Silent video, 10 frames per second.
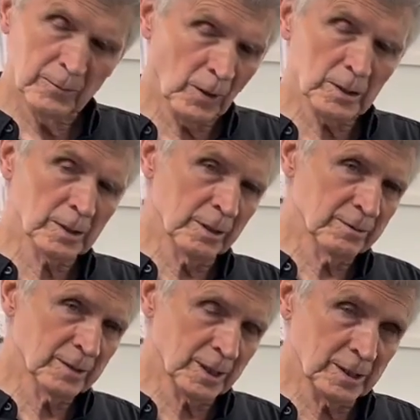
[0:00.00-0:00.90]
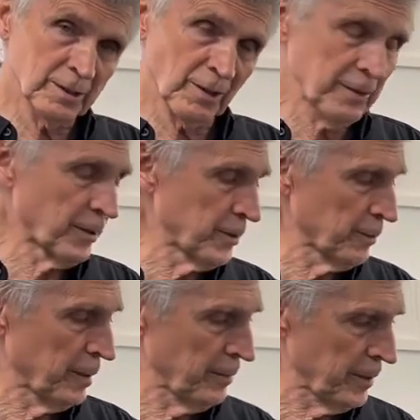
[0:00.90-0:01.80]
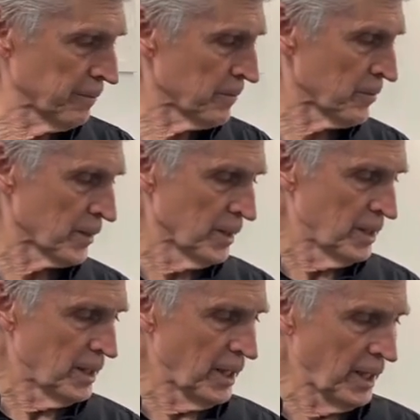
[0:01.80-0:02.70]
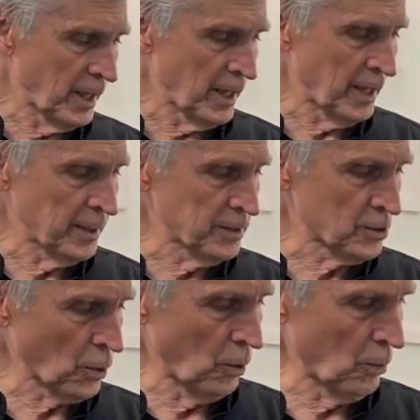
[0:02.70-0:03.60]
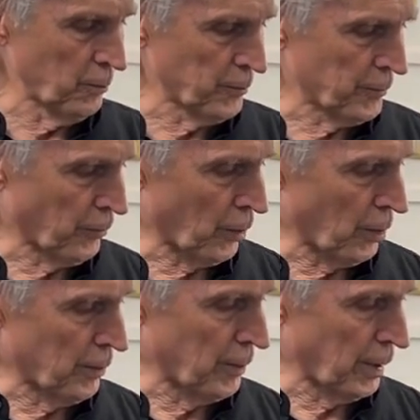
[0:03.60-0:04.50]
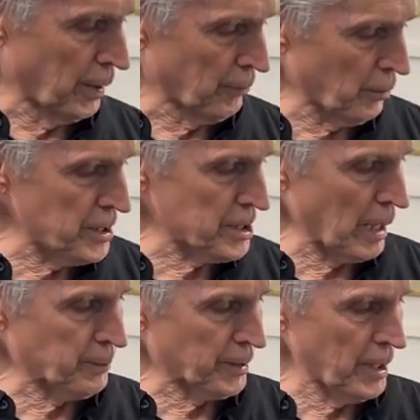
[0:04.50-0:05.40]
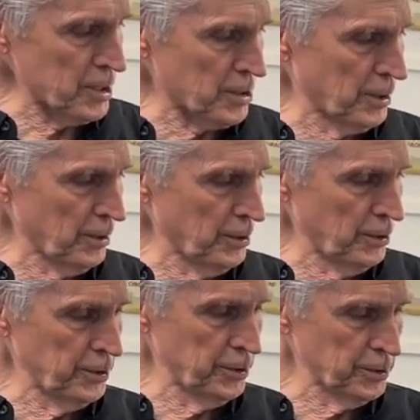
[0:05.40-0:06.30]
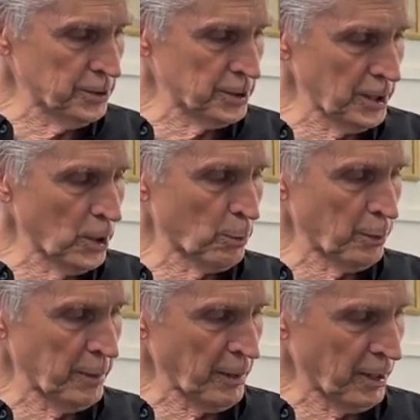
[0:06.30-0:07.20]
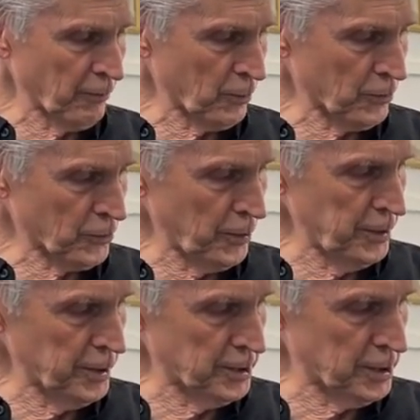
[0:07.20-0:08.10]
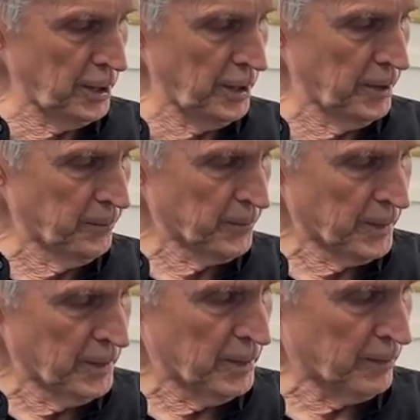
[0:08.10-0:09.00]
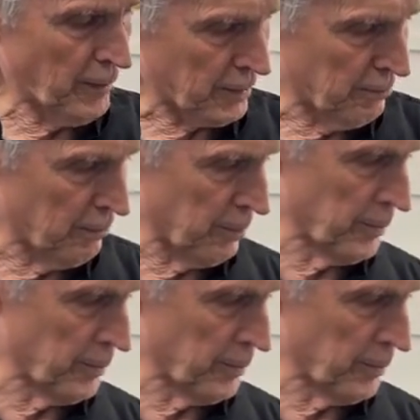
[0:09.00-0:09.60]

not 7, 6,500 maybe. And so for a race application, you use a single plane manifold. So you can see if you rip